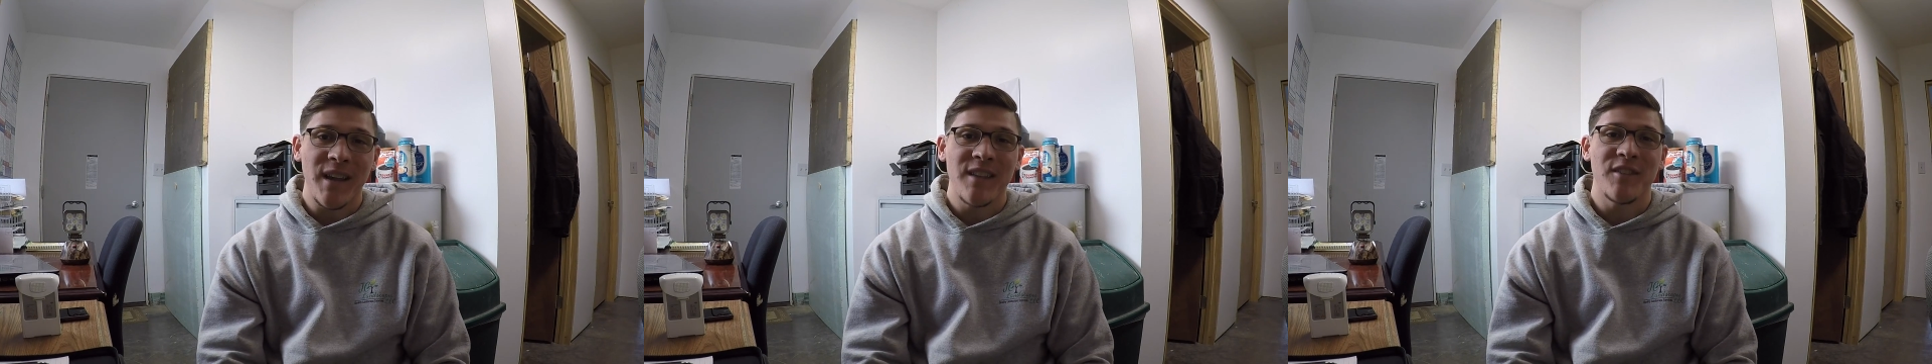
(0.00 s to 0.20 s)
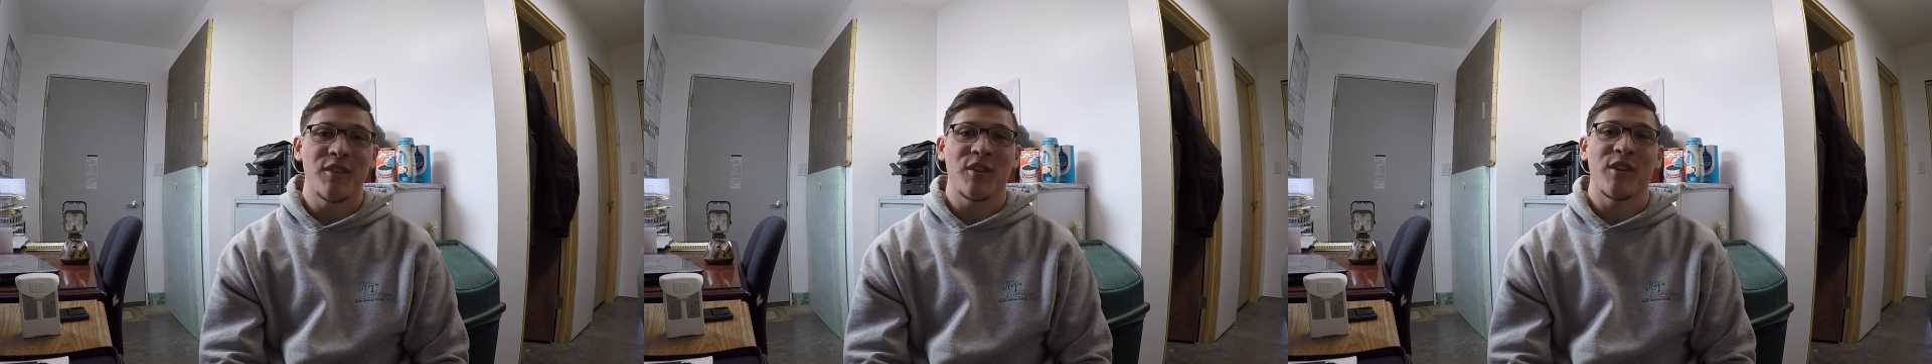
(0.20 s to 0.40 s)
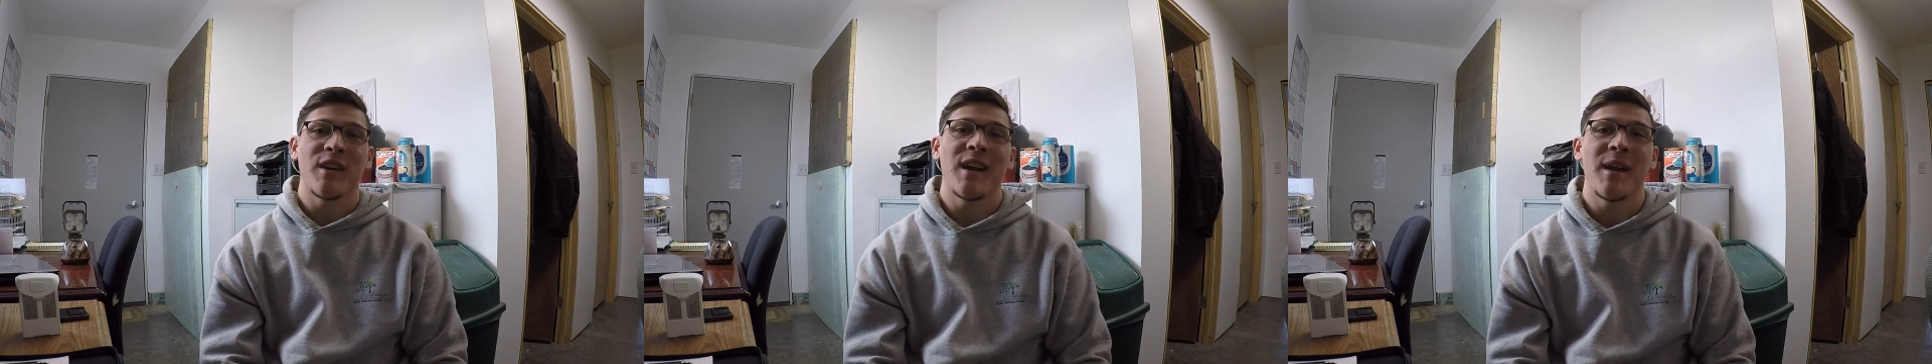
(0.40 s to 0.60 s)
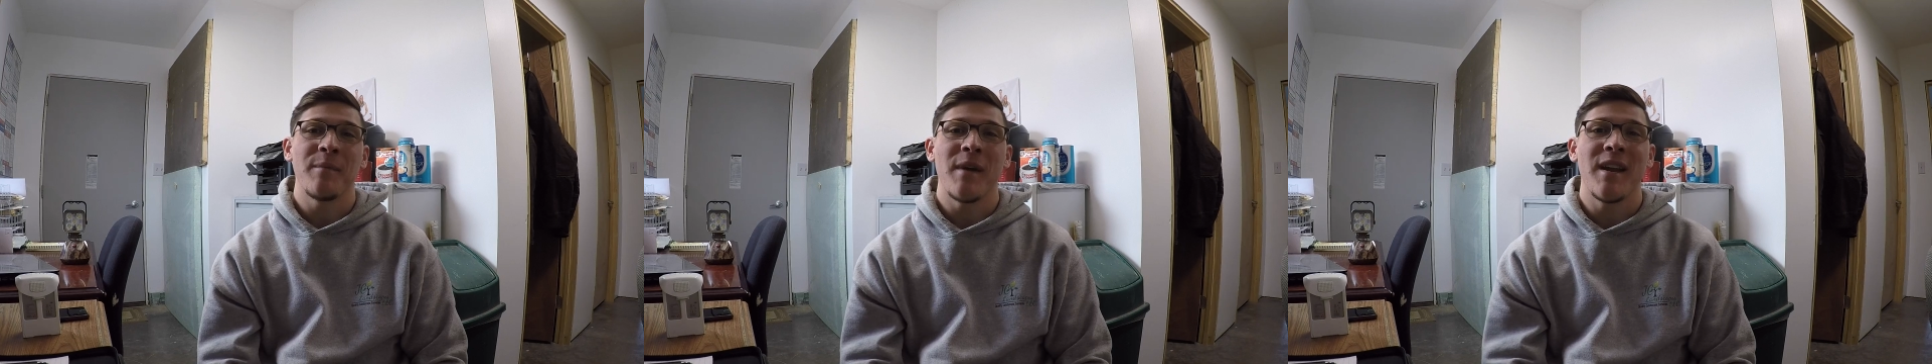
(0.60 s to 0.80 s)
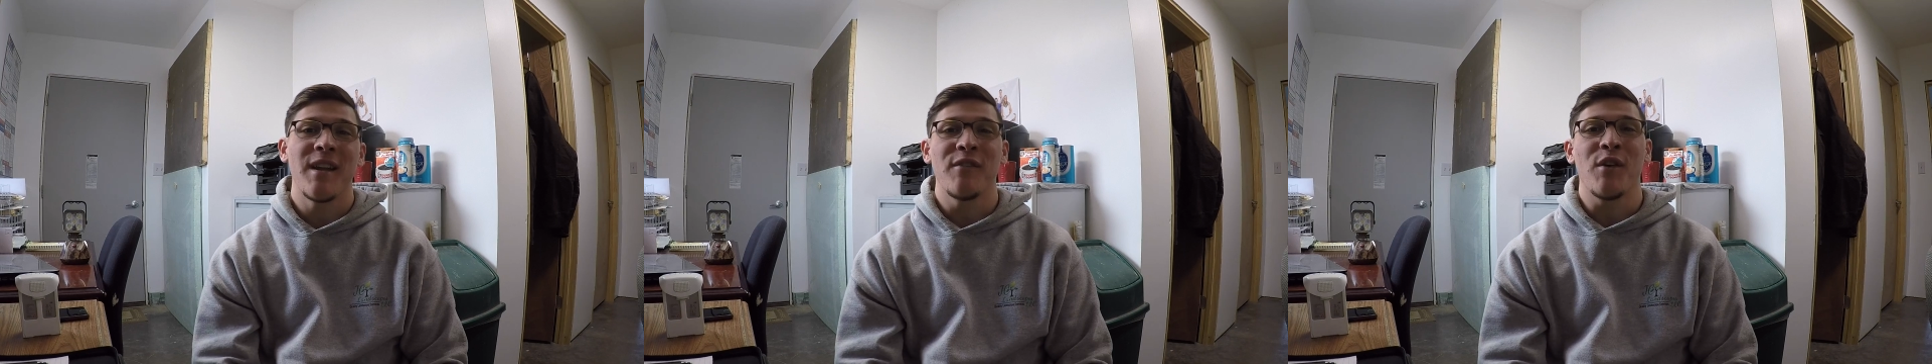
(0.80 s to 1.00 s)
Instagram,
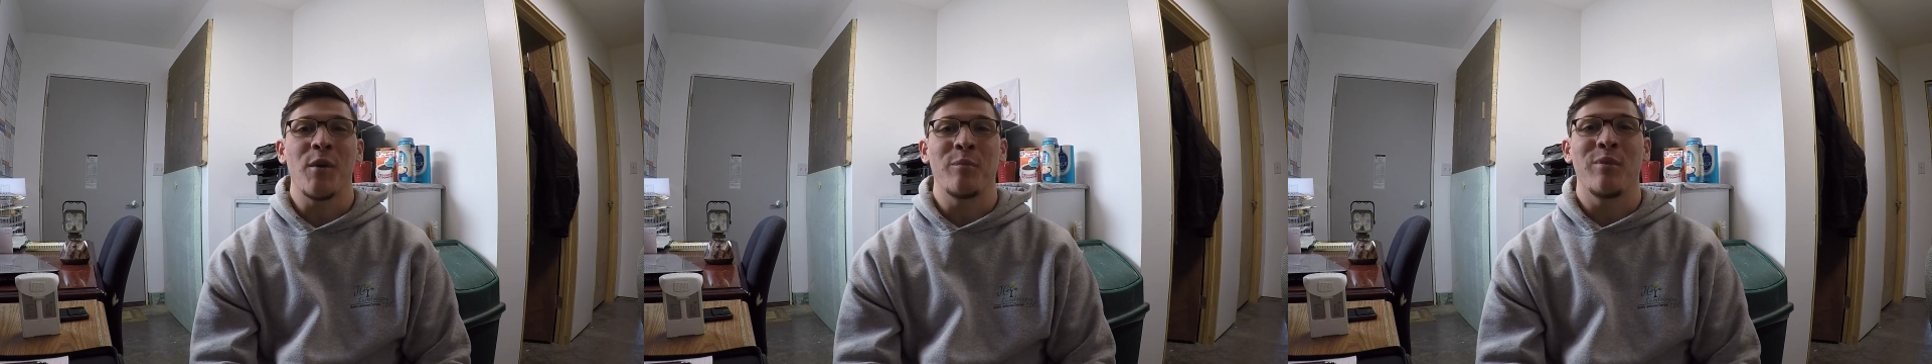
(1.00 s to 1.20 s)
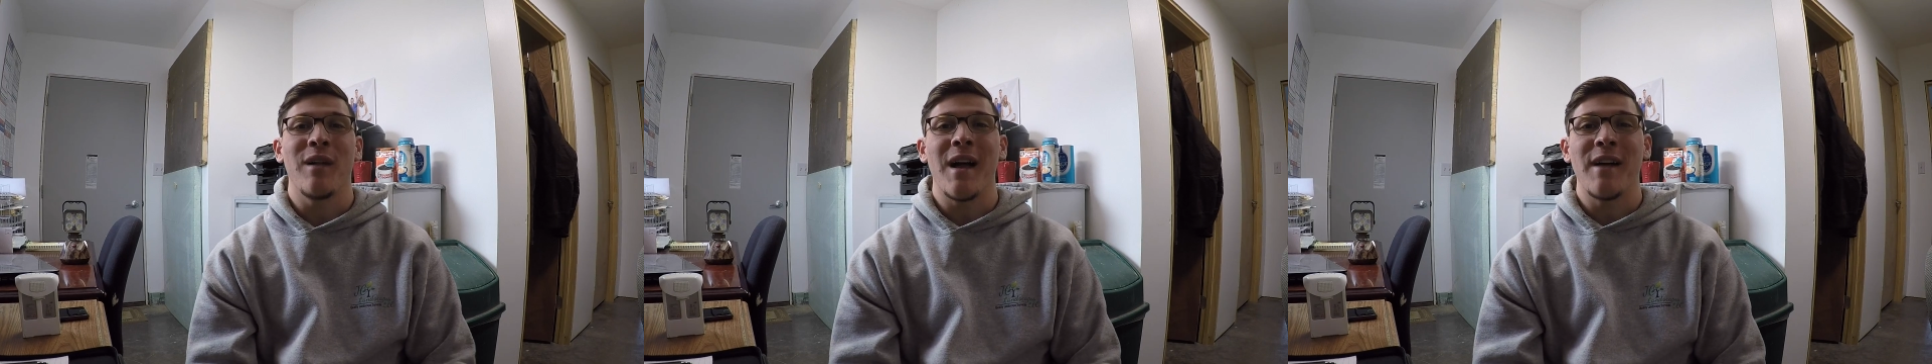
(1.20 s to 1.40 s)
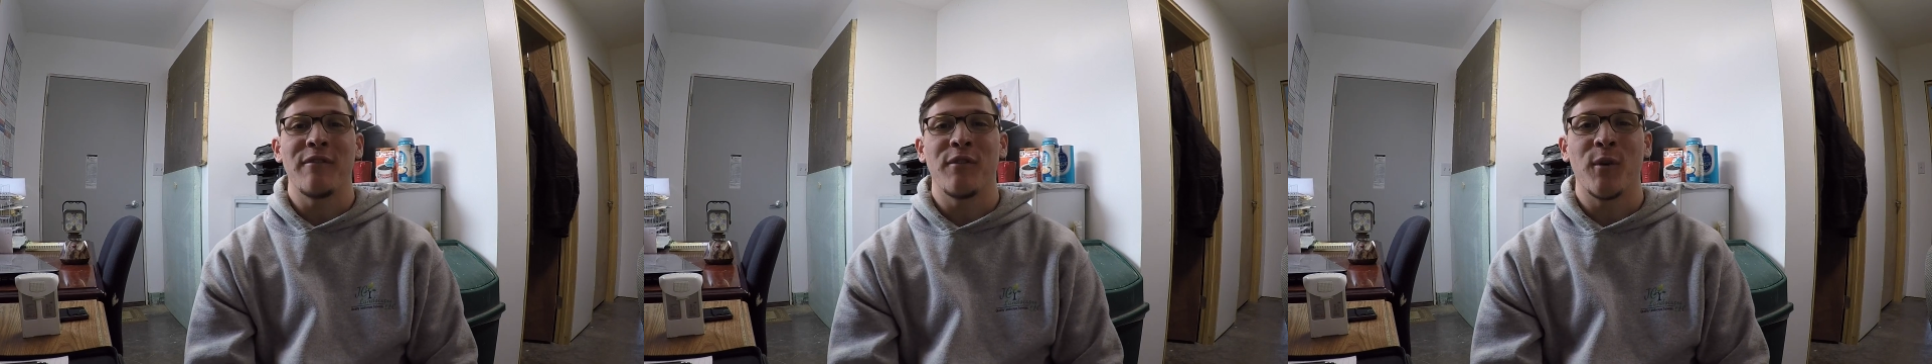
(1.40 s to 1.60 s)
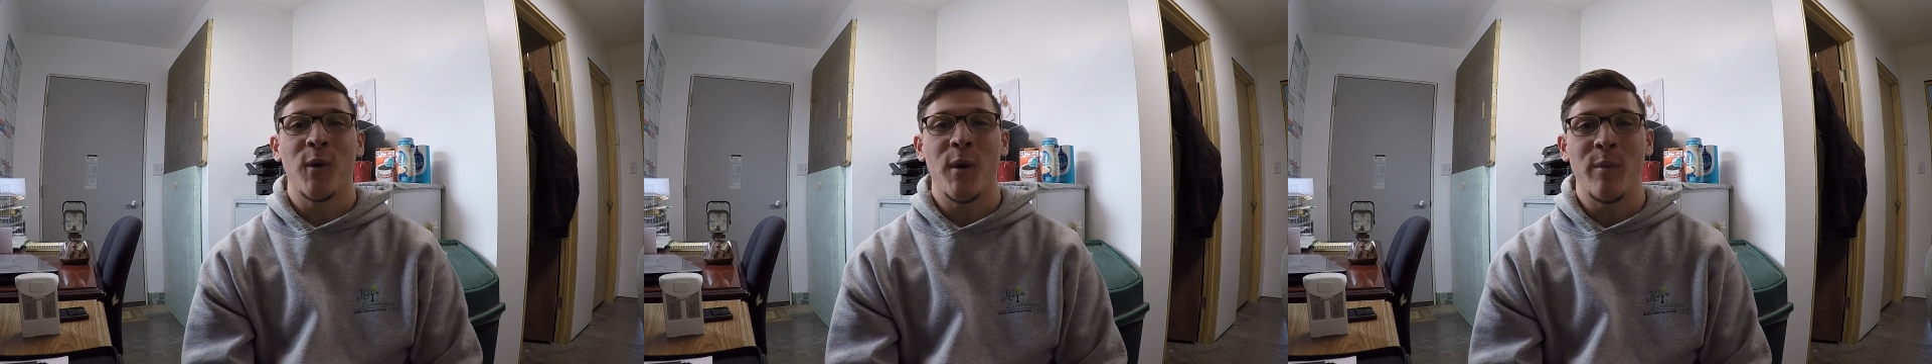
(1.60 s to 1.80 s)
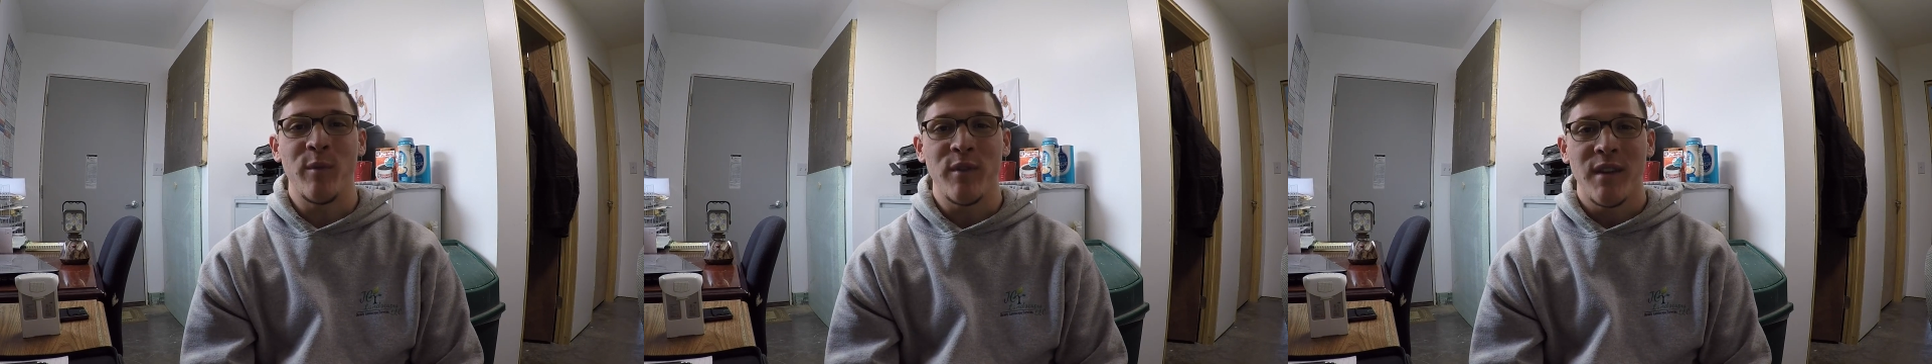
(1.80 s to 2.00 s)
any of our
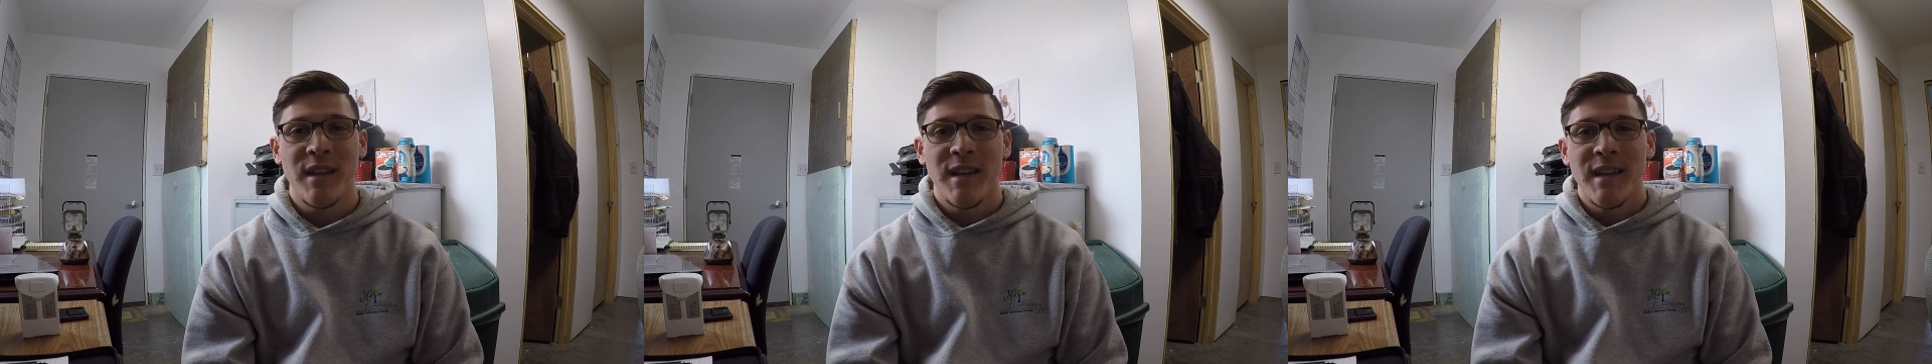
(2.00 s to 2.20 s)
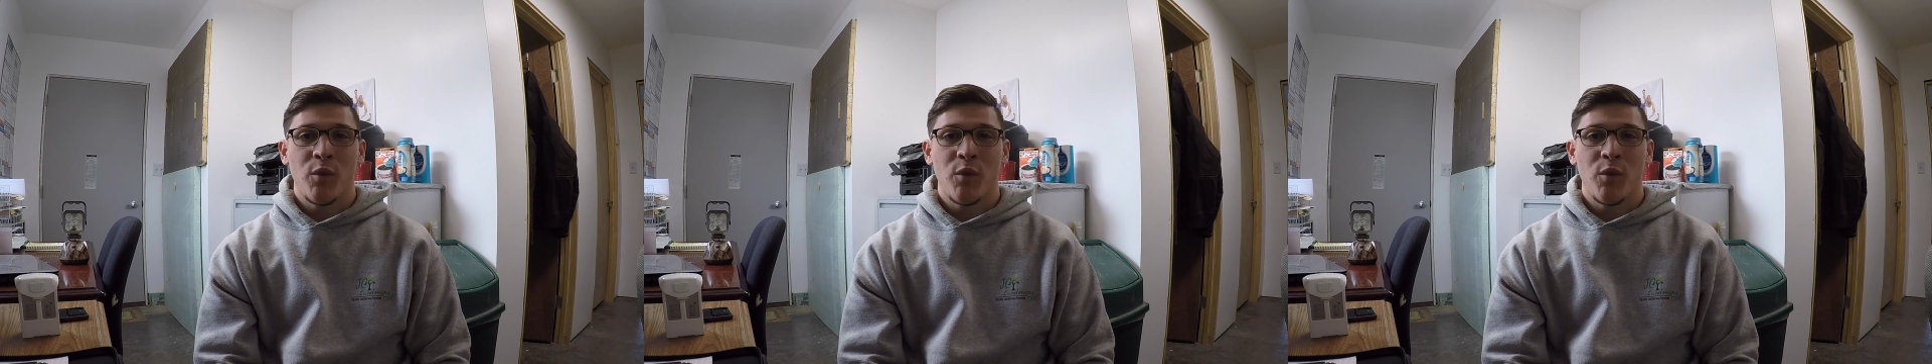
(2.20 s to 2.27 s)
platforms.